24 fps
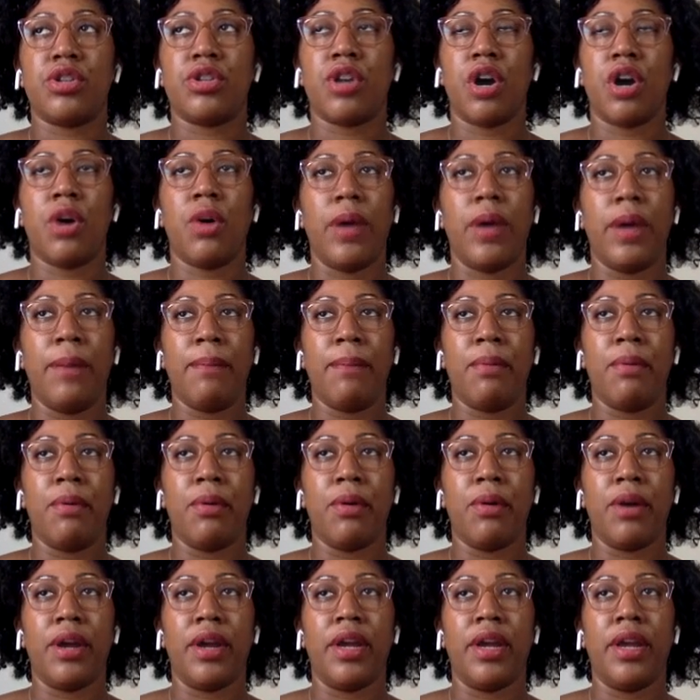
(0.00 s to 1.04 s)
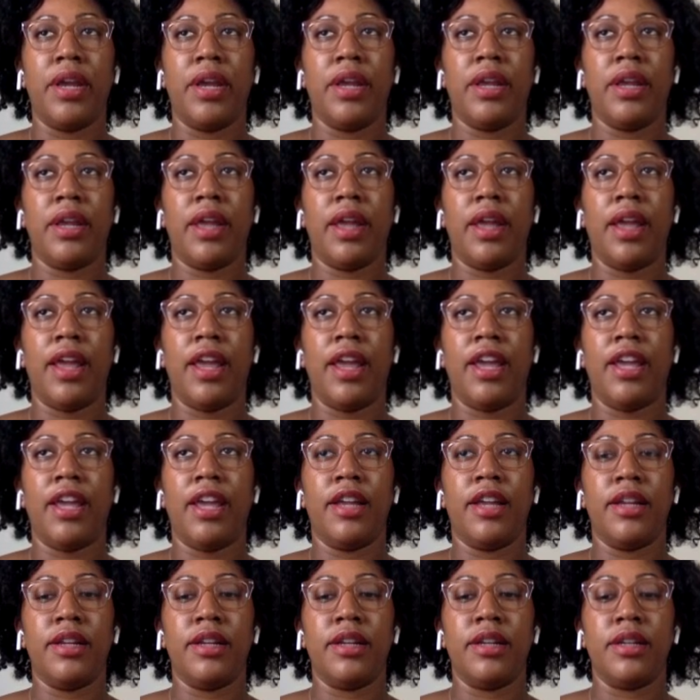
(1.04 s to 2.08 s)
so important.
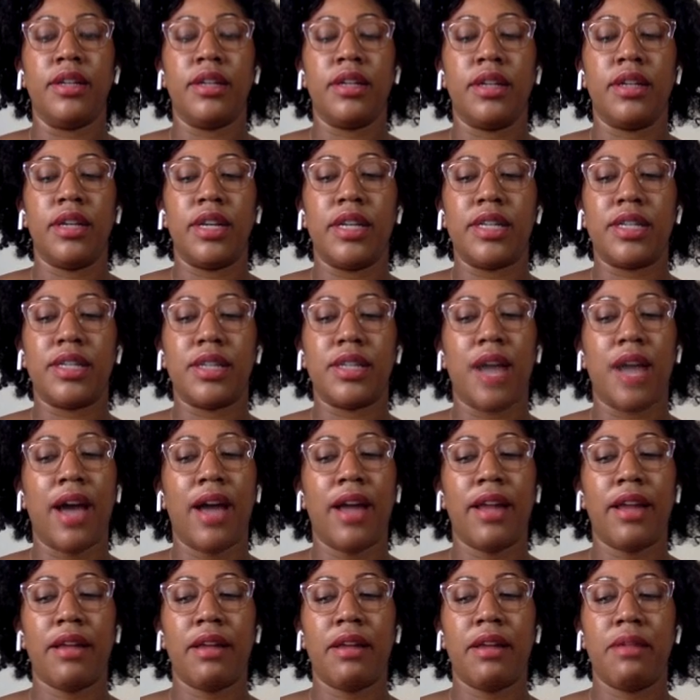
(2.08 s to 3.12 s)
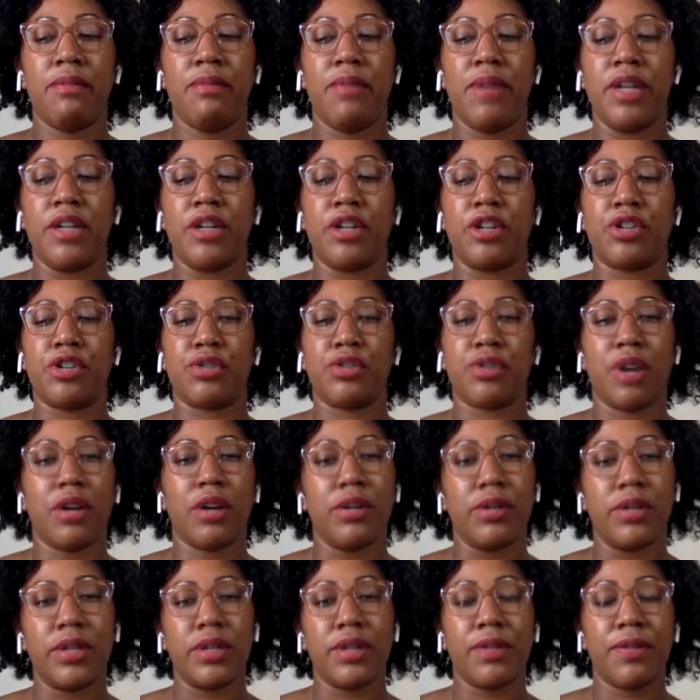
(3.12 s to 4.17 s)
And it's not been a
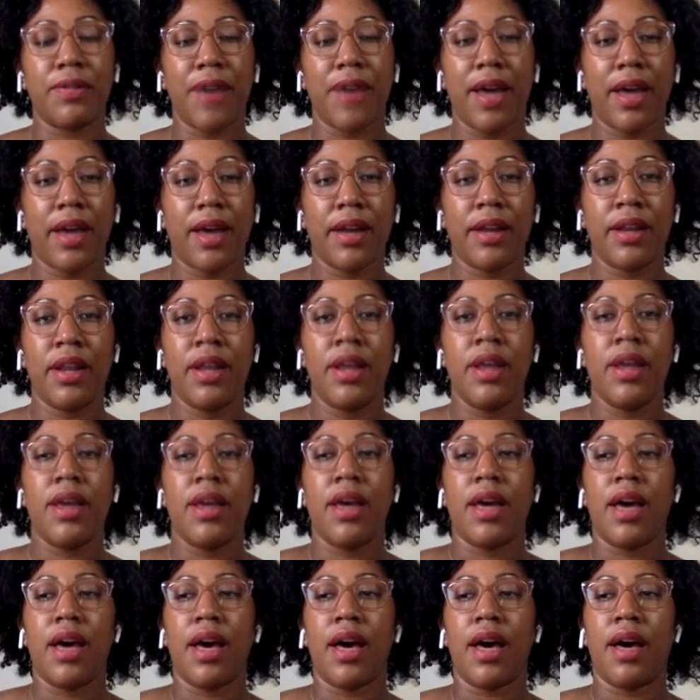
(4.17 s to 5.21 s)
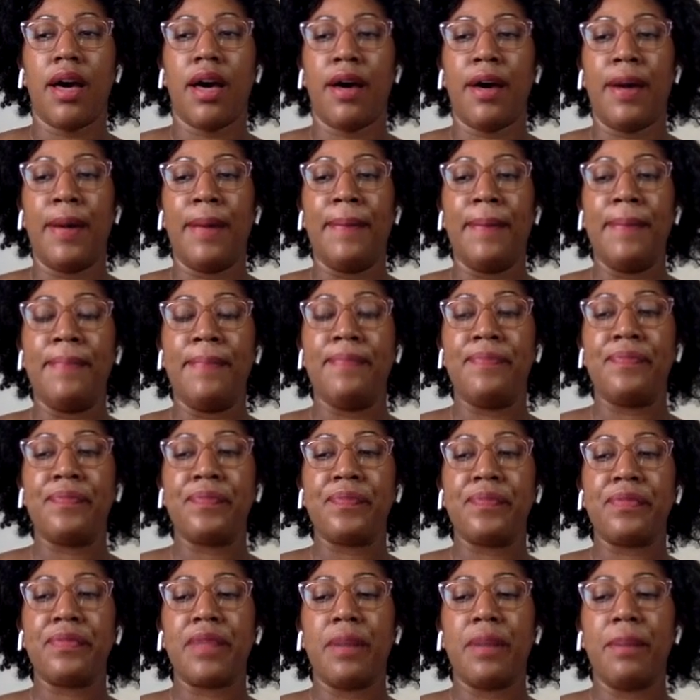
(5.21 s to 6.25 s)
struggle to find,
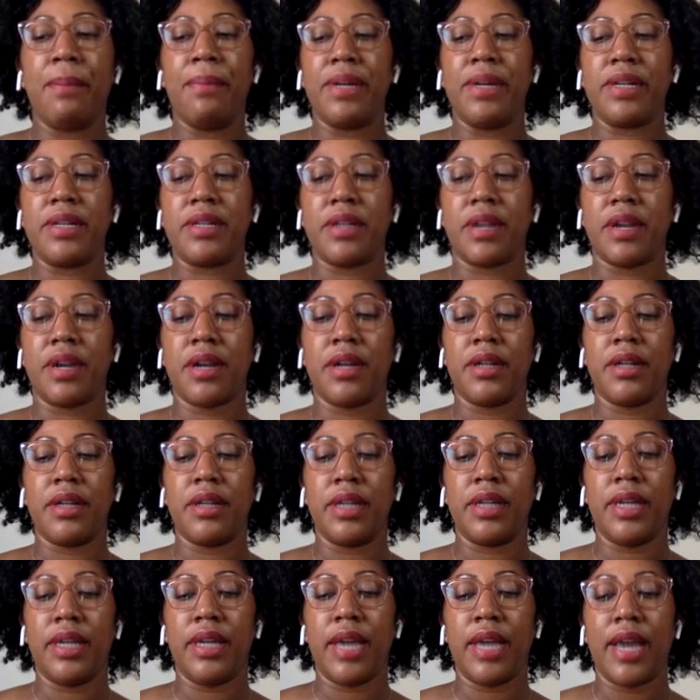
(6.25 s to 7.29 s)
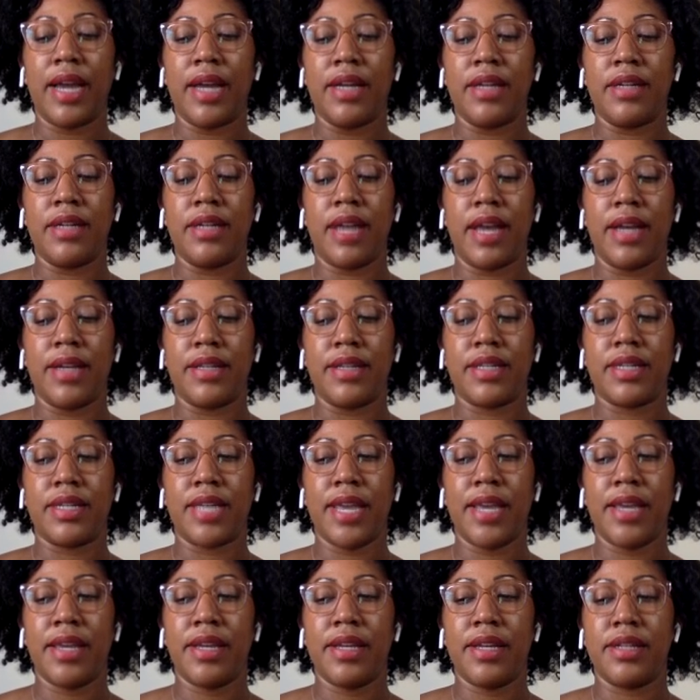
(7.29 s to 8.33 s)
but certainly has
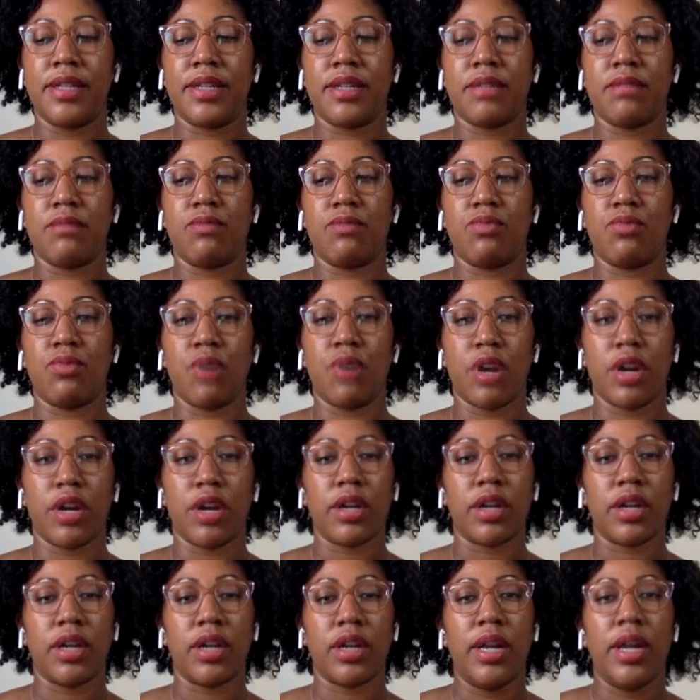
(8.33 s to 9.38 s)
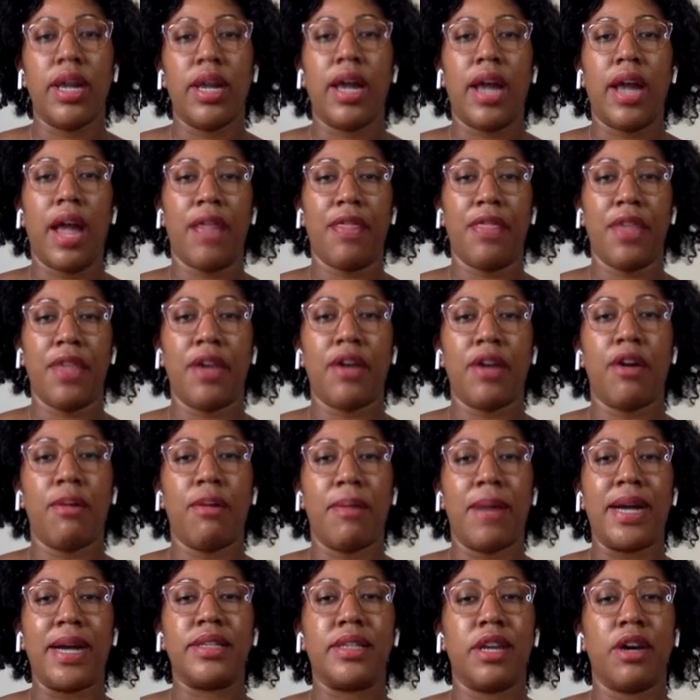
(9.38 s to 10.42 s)
taken some work, I think,
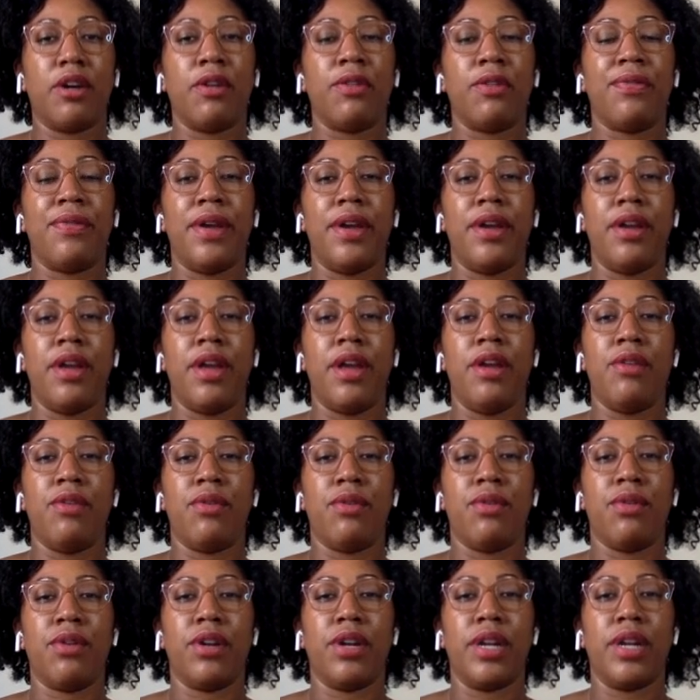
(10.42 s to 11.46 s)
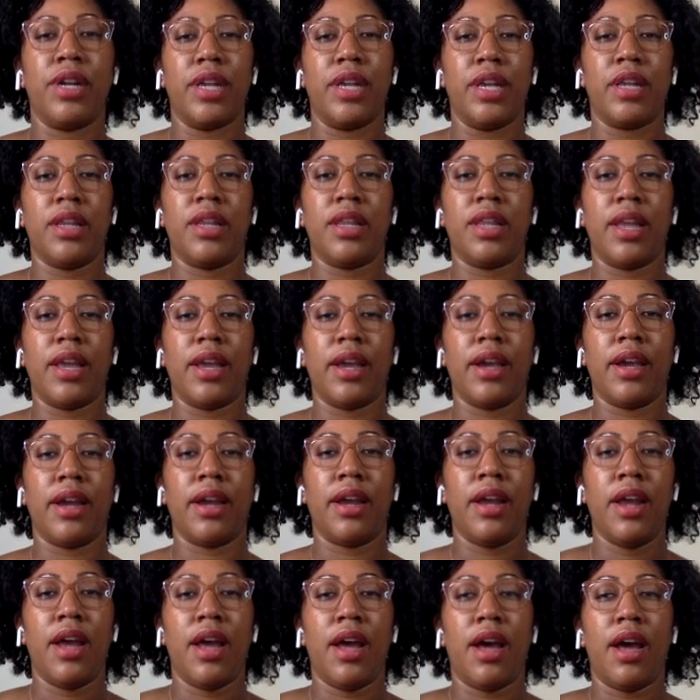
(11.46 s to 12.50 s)
on myself in order to get there.
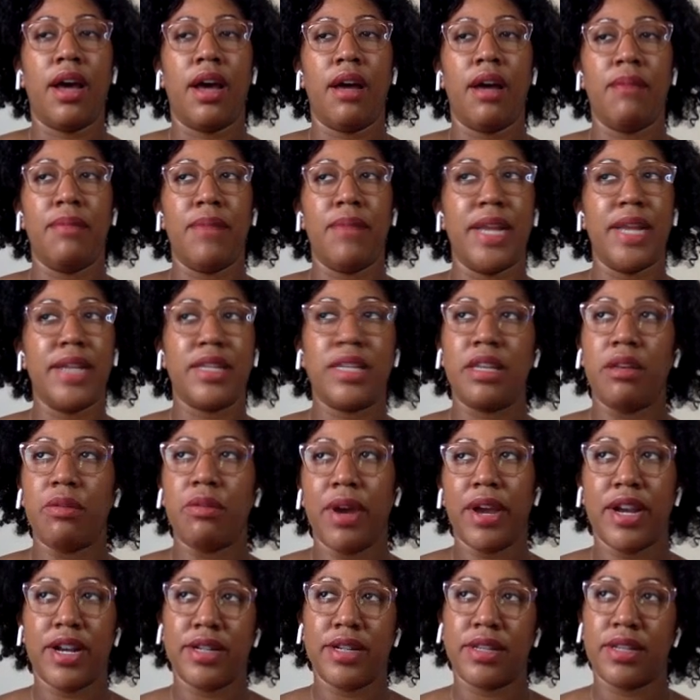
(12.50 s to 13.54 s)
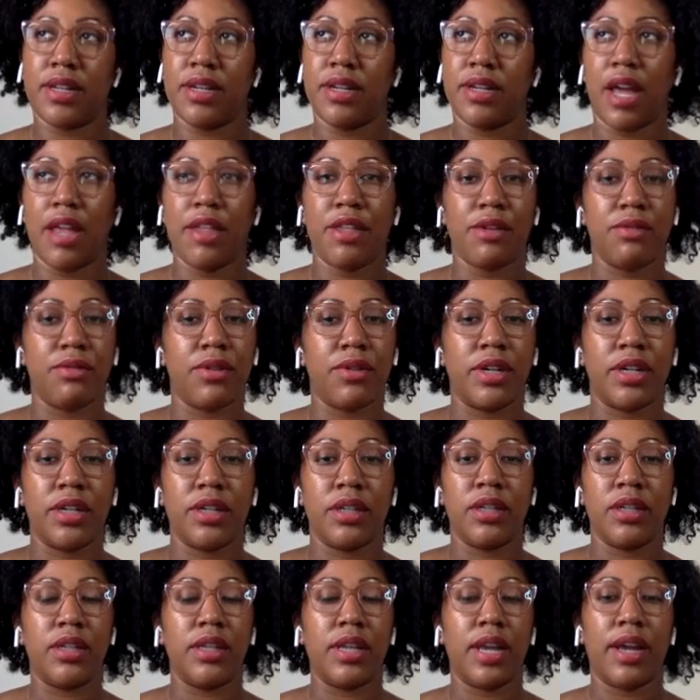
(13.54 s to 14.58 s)
Nancy Ware is another
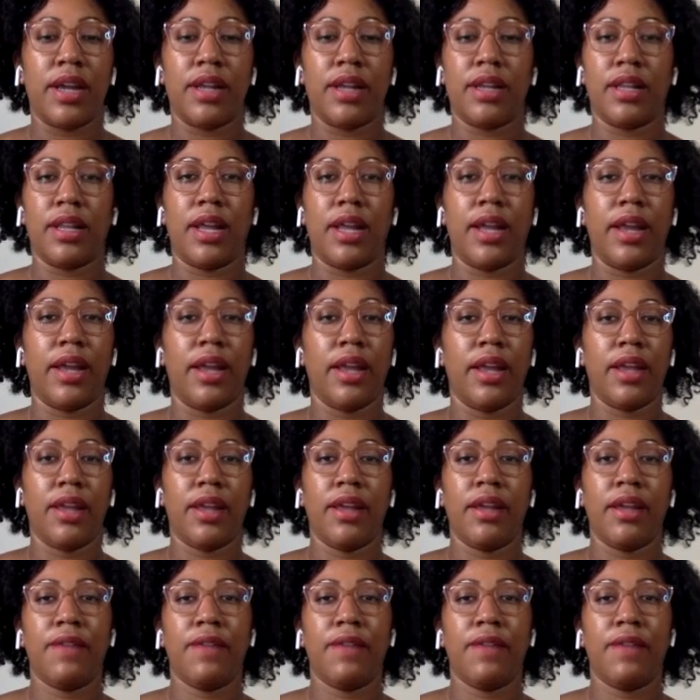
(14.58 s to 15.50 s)
one that like